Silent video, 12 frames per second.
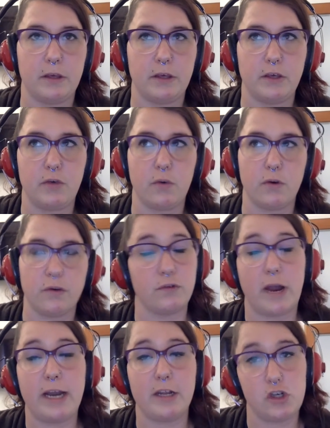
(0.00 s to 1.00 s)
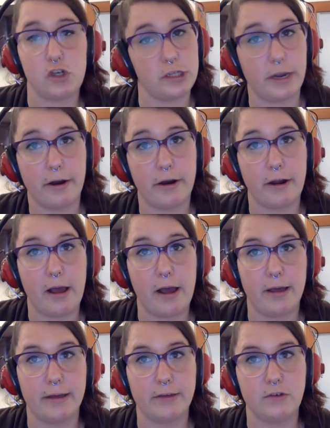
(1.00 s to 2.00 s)
your strategy there
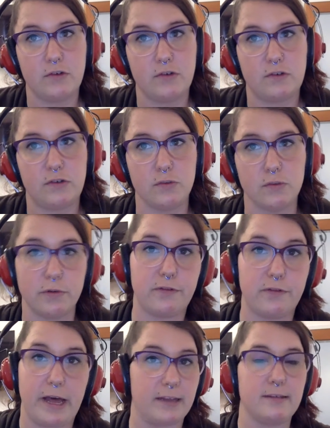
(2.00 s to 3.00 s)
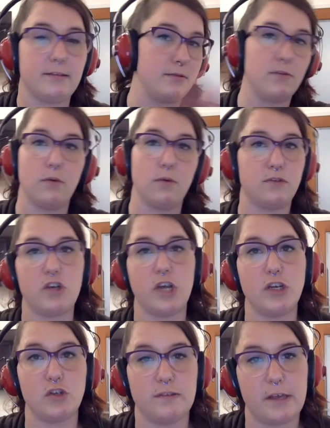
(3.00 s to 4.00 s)
to reflect those
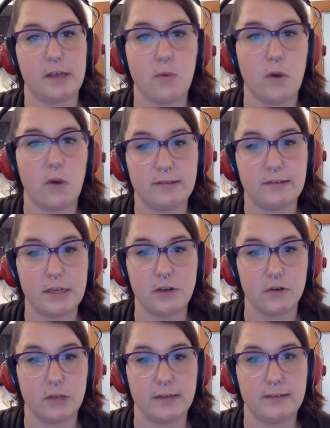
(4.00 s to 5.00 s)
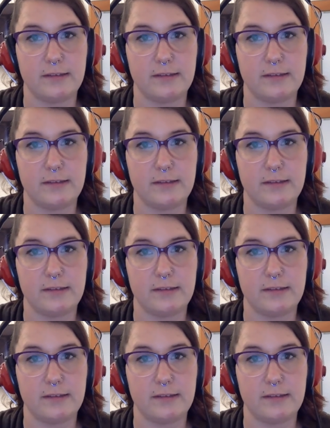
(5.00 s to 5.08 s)
changes that you want to see in your list.